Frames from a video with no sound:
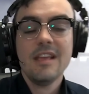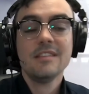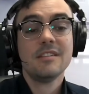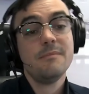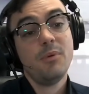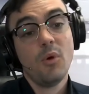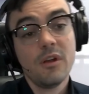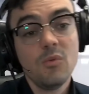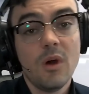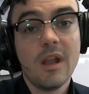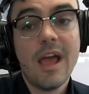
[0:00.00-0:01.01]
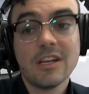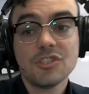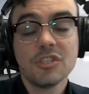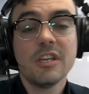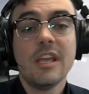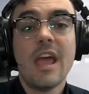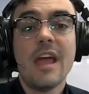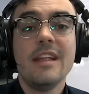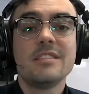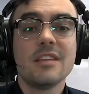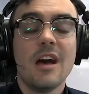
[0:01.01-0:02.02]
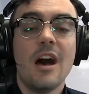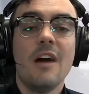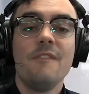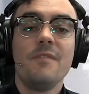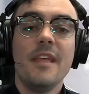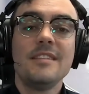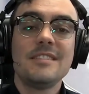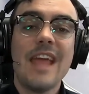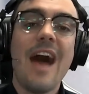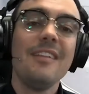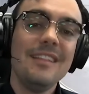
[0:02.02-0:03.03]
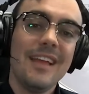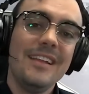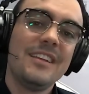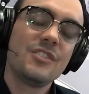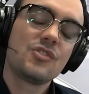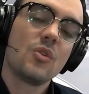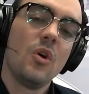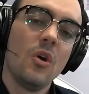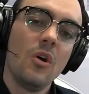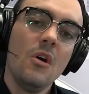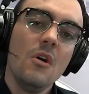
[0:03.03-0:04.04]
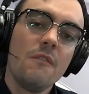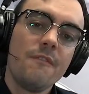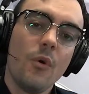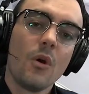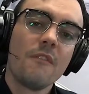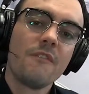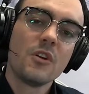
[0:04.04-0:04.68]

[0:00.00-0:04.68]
is an important one, actually, and it's uh, it's tally light control for